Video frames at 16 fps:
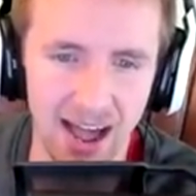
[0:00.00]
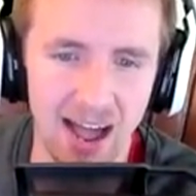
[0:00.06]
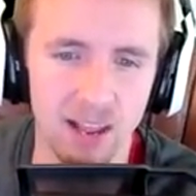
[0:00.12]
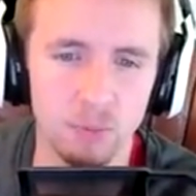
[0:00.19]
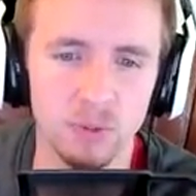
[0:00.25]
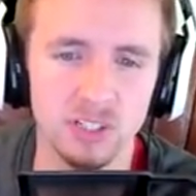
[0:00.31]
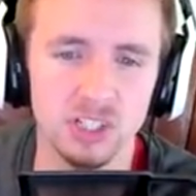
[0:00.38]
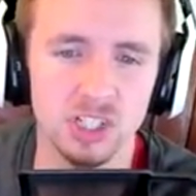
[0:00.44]
I
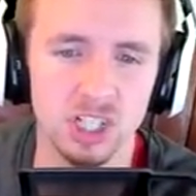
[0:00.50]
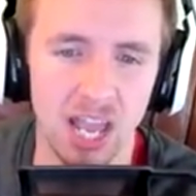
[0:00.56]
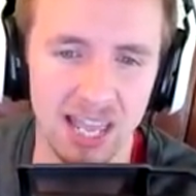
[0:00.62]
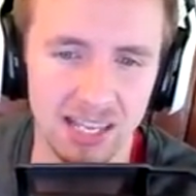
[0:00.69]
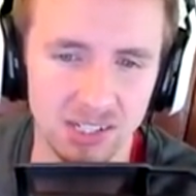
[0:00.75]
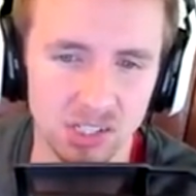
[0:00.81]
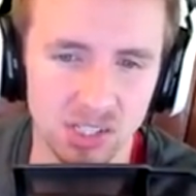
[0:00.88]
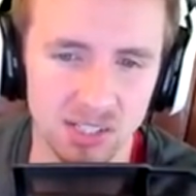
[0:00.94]
would
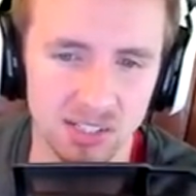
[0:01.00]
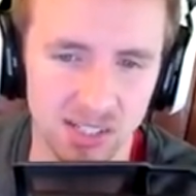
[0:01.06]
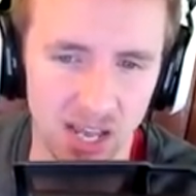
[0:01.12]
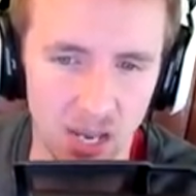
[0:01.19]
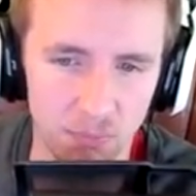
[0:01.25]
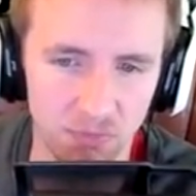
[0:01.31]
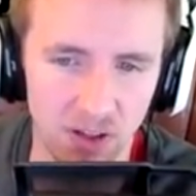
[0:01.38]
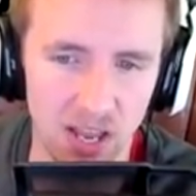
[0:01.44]
change the
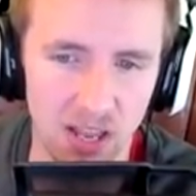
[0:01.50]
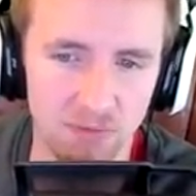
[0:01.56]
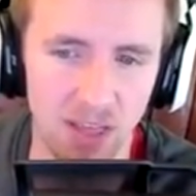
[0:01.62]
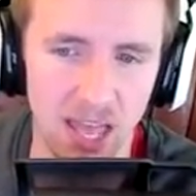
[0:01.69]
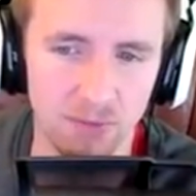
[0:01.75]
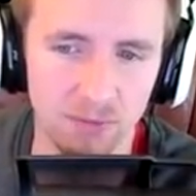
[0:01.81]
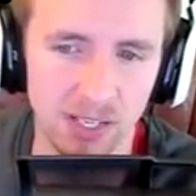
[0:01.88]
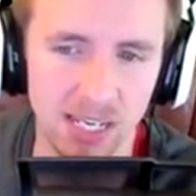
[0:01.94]
Type 5
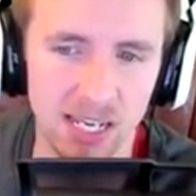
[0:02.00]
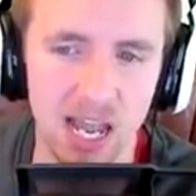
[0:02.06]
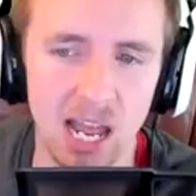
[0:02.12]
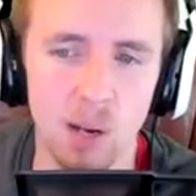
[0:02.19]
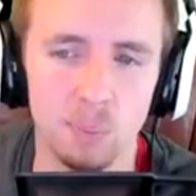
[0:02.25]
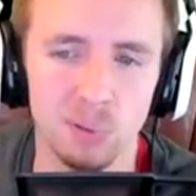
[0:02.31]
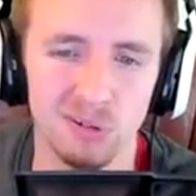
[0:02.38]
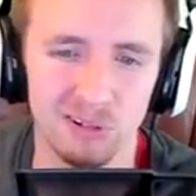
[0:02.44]
Heavy
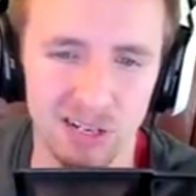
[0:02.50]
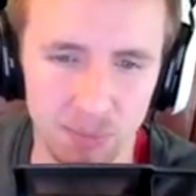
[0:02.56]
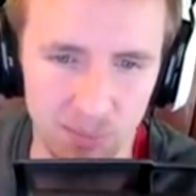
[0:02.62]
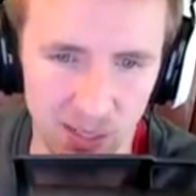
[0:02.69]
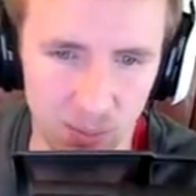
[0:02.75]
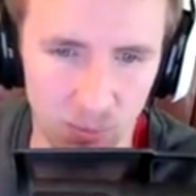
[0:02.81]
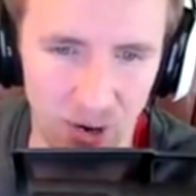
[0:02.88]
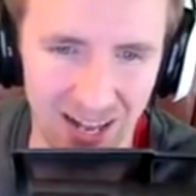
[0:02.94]

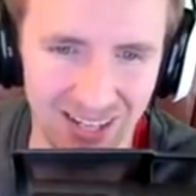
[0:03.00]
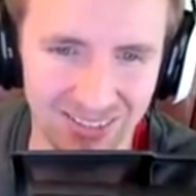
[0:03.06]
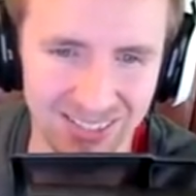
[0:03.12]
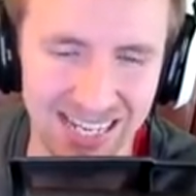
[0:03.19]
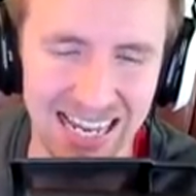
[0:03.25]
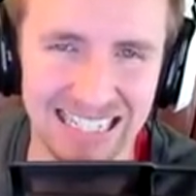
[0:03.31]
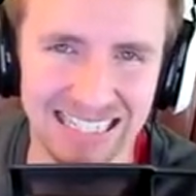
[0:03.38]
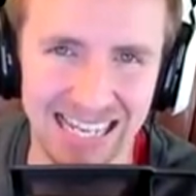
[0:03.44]
premium
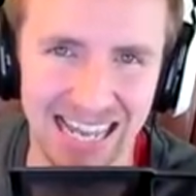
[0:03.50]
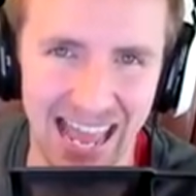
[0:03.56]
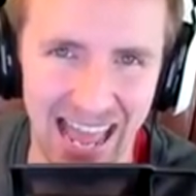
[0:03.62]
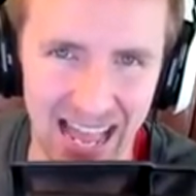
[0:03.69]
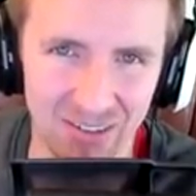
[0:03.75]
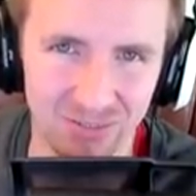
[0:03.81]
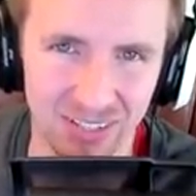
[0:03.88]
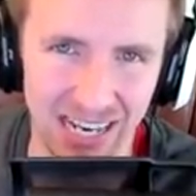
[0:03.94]
round to
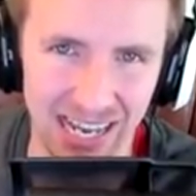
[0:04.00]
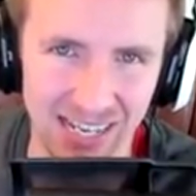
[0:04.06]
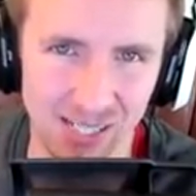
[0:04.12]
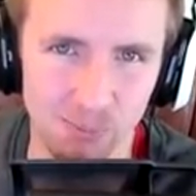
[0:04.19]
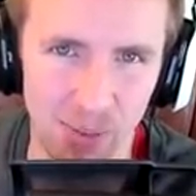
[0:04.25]
have less